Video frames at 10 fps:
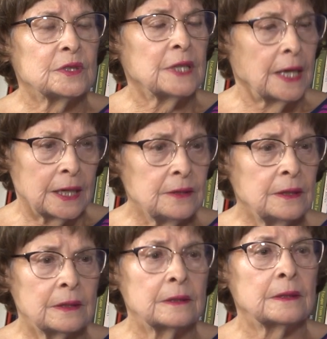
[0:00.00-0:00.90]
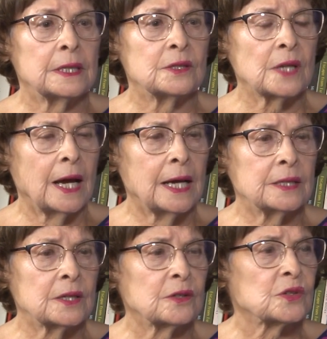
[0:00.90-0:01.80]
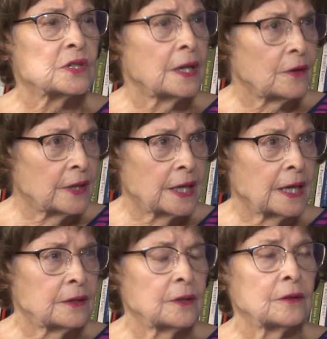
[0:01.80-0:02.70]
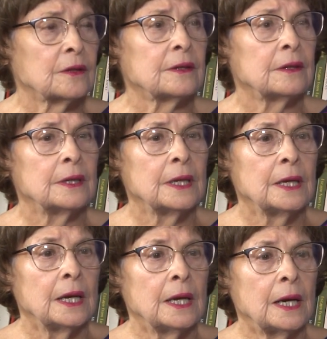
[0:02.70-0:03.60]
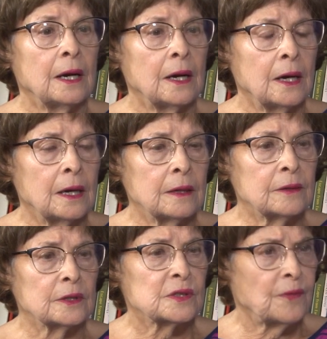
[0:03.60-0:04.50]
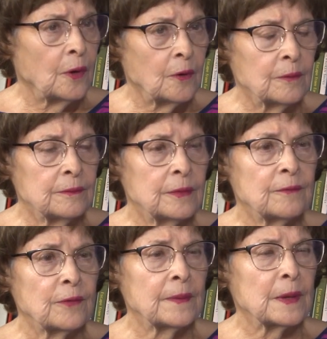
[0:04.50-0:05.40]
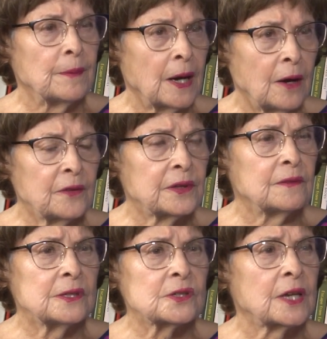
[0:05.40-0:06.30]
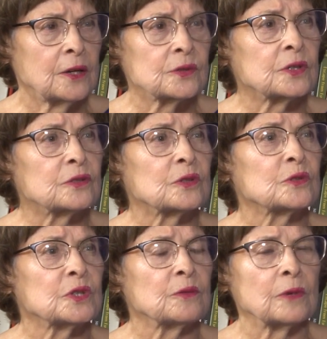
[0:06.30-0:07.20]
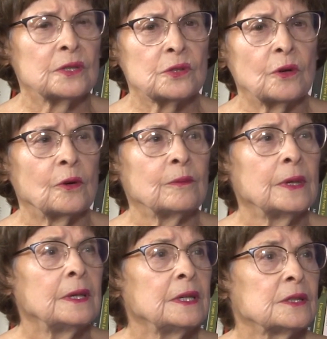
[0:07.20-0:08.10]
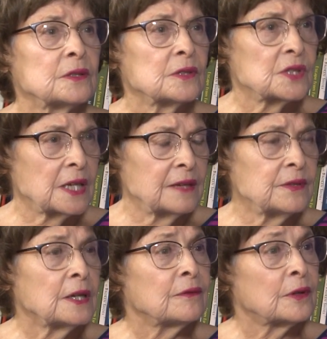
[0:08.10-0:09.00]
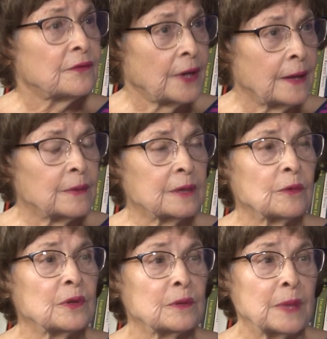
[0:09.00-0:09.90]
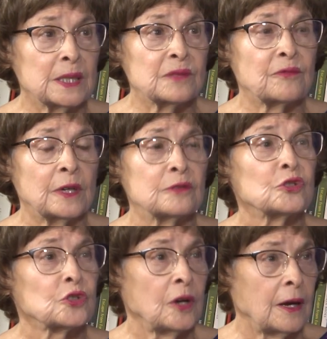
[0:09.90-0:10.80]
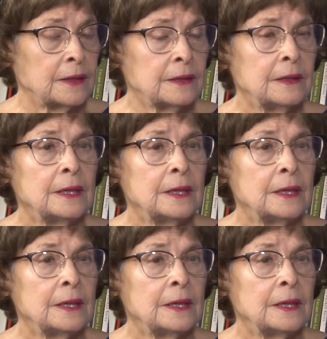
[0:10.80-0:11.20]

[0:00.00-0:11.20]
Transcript: dead. Its eyes are staring at her. There's foam from the mouth, and this scares her. So she runs home to the safety of her family and with her best friend, Sean.